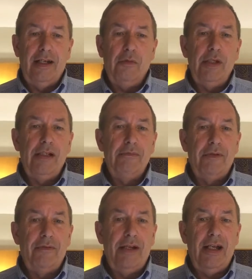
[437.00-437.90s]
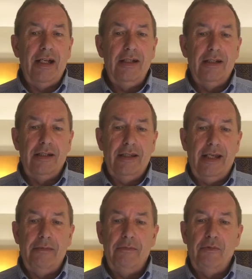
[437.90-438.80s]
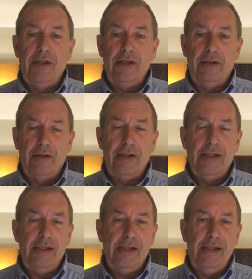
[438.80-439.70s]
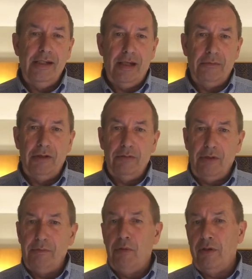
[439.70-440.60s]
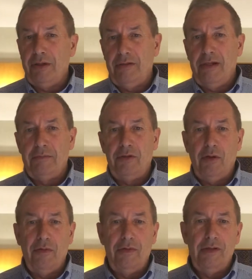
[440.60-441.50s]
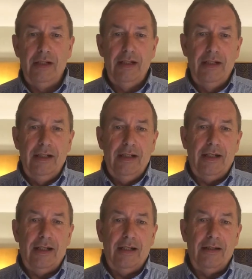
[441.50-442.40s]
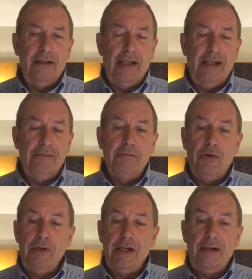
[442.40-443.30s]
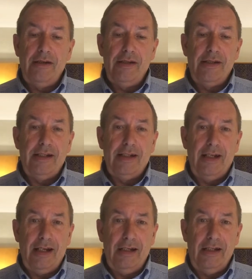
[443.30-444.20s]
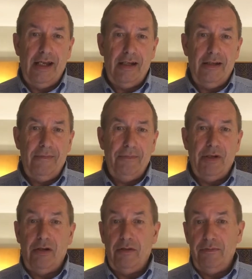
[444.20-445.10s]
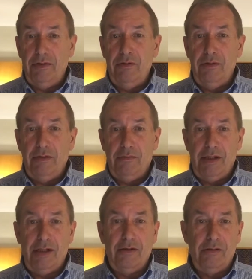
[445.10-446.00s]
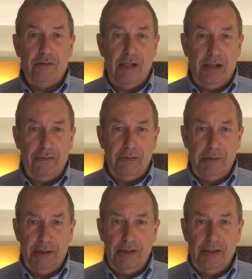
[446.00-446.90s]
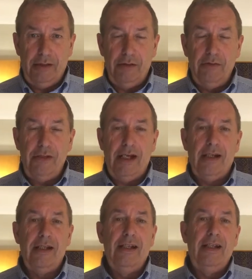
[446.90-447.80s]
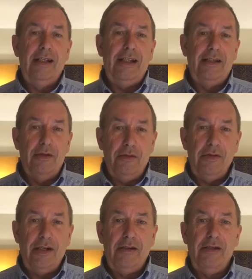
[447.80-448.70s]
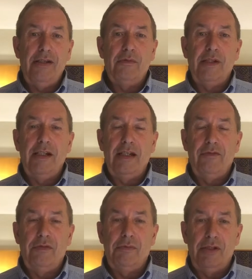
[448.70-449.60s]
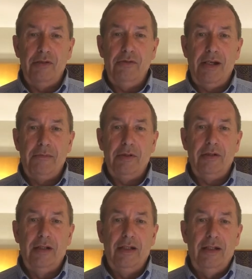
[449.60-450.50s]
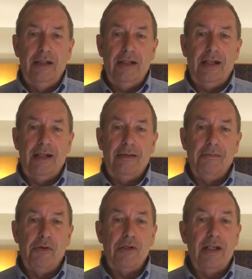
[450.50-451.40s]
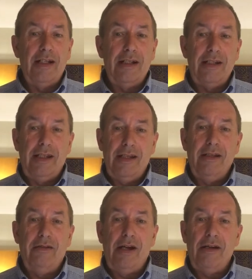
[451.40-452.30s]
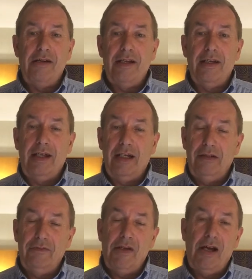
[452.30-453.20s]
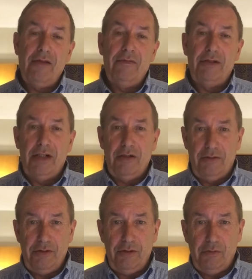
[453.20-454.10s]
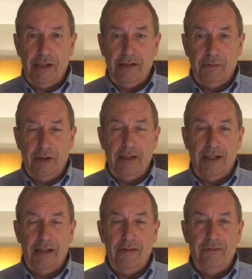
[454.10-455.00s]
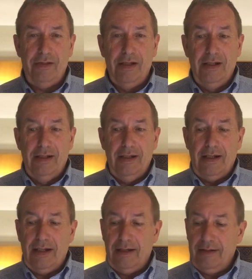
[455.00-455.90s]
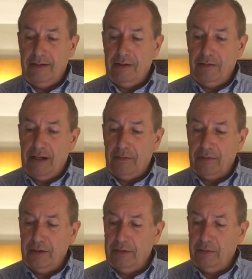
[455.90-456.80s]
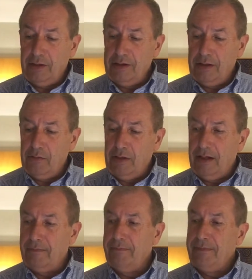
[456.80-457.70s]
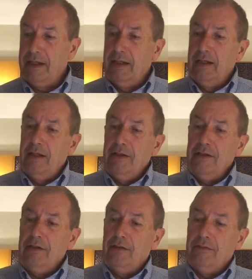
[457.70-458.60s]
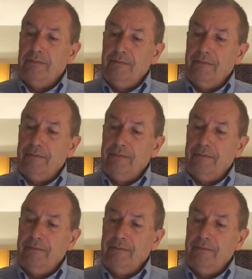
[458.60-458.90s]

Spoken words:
we can provide them with their existing number. We port their number over. In most areas in Atlantic Canada, there are a few that we still don't have the ability to do that. In those areas, we can give them a new number, most likely in their area, and if not, very close to where they live. So that really works out well. So